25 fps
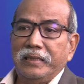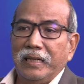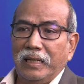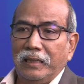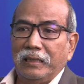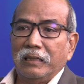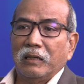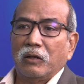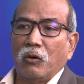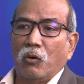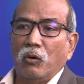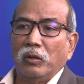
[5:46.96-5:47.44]

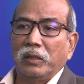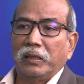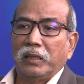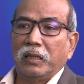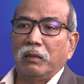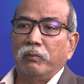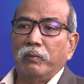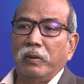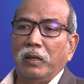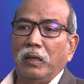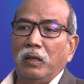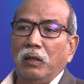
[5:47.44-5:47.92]
just a
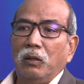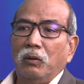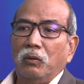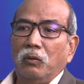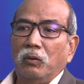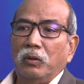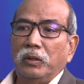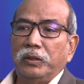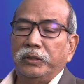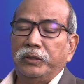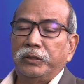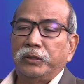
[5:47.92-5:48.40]
constable,
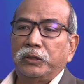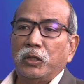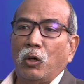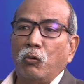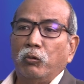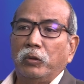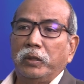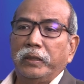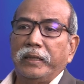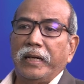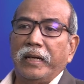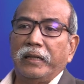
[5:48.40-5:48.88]

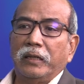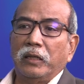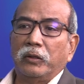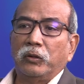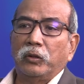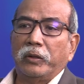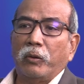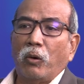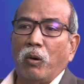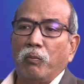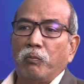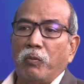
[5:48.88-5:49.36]
shouted at the
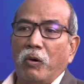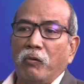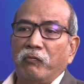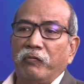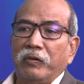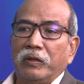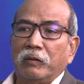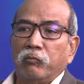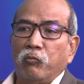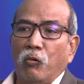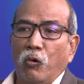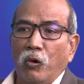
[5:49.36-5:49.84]
top of
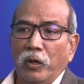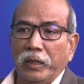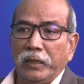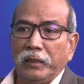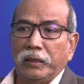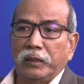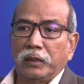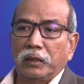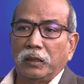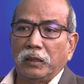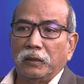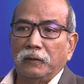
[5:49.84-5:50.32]
his
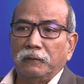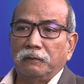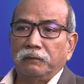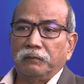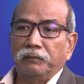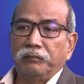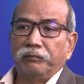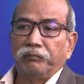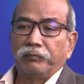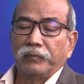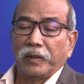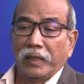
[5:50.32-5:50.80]
voice.
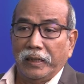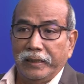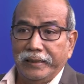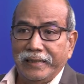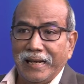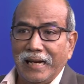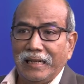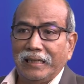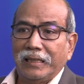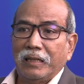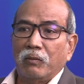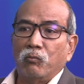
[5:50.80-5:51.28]

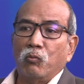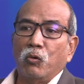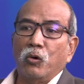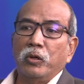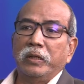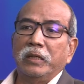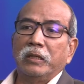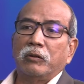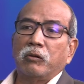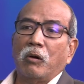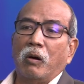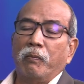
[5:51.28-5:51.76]
That's the
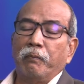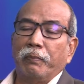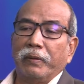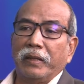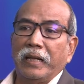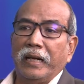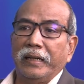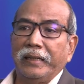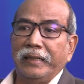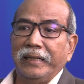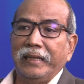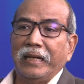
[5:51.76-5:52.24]
modus
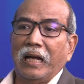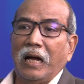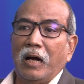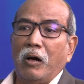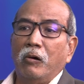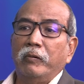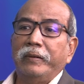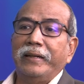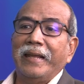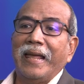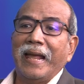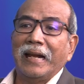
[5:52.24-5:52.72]
operandi,
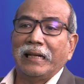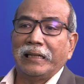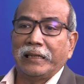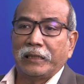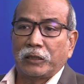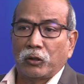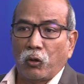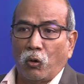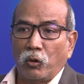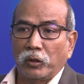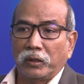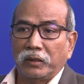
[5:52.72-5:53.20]
how they
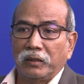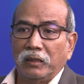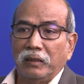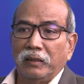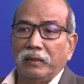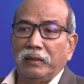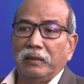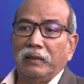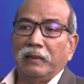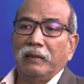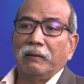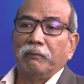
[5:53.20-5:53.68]
extort
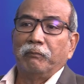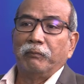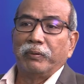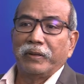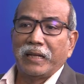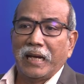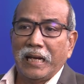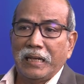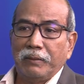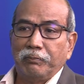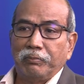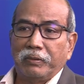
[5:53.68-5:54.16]

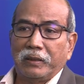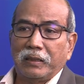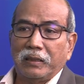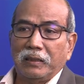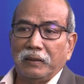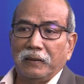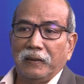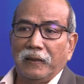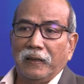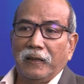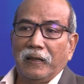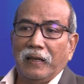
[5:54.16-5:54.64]
bribes,
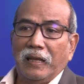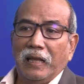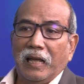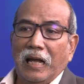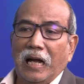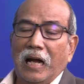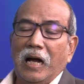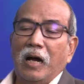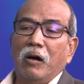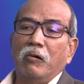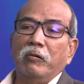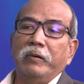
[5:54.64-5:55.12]

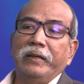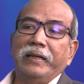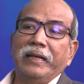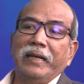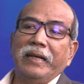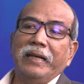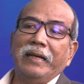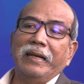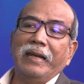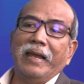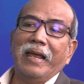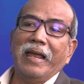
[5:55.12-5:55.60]
how
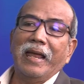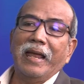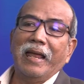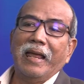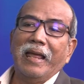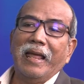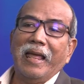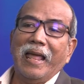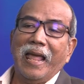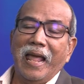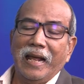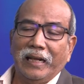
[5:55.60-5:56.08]
they
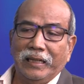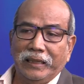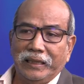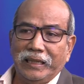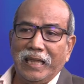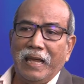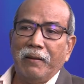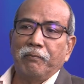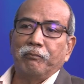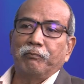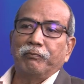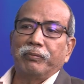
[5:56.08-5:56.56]

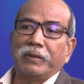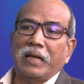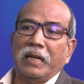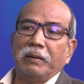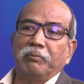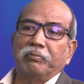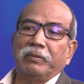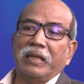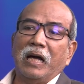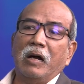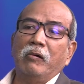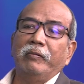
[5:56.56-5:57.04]
accept
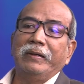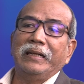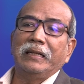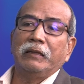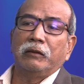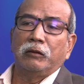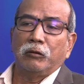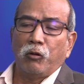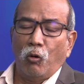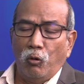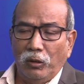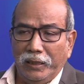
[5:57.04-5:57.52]
bribes, how they
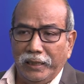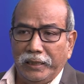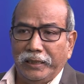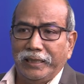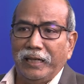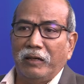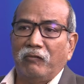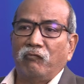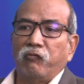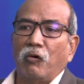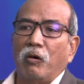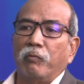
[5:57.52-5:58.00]

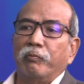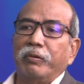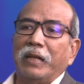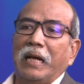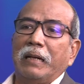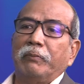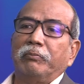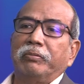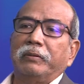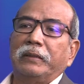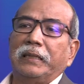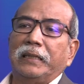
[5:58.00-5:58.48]
solicit for
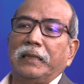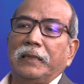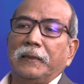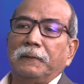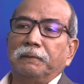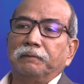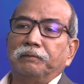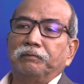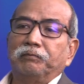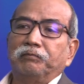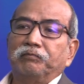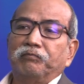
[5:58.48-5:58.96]
bribes.
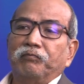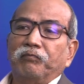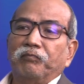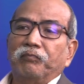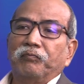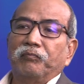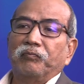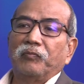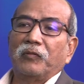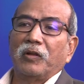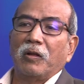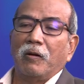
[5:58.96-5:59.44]

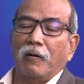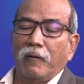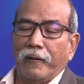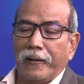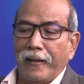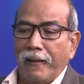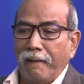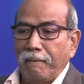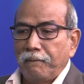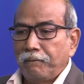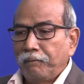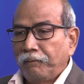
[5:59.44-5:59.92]

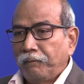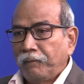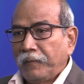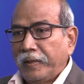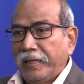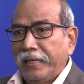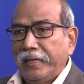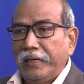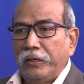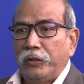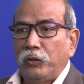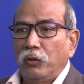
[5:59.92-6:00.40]
Okay?
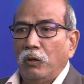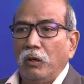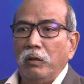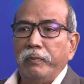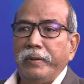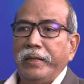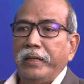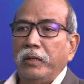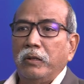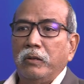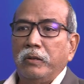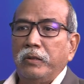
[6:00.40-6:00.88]
He told
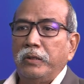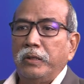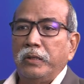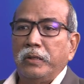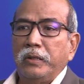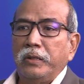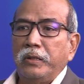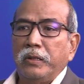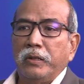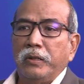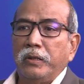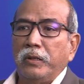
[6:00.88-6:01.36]
me,
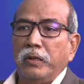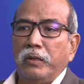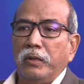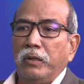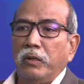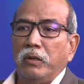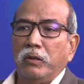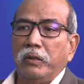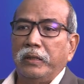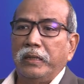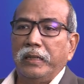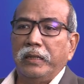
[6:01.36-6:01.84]

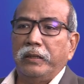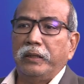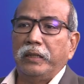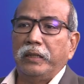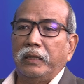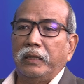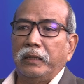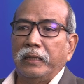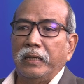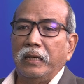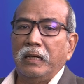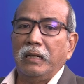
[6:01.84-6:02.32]
no, this
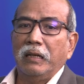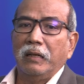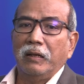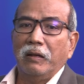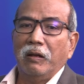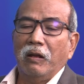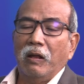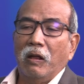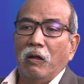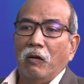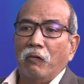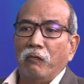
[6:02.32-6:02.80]
a
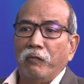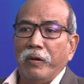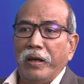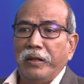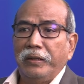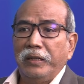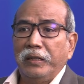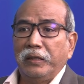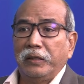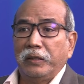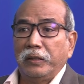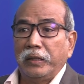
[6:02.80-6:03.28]

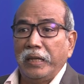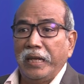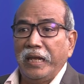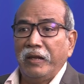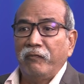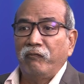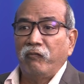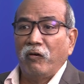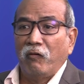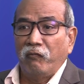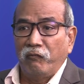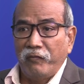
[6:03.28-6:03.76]
very
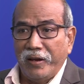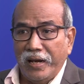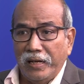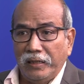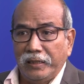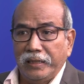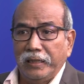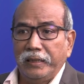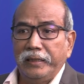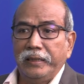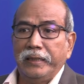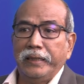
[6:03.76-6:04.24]
grave
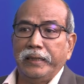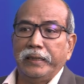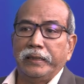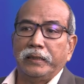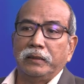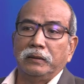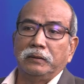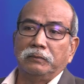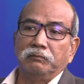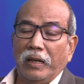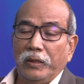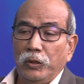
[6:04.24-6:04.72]
offense
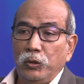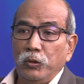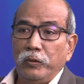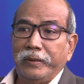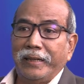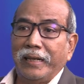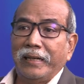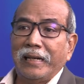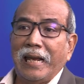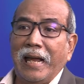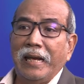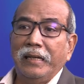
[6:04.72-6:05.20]
indeed. You
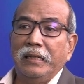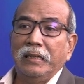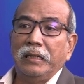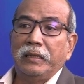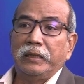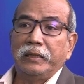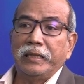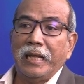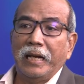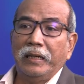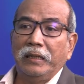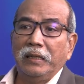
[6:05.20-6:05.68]
can either
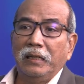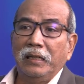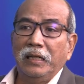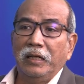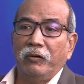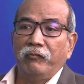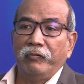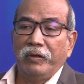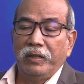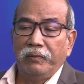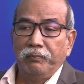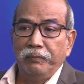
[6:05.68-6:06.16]
settle
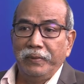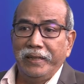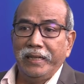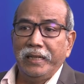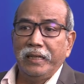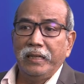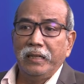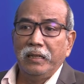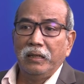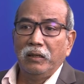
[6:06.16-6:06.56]
it with me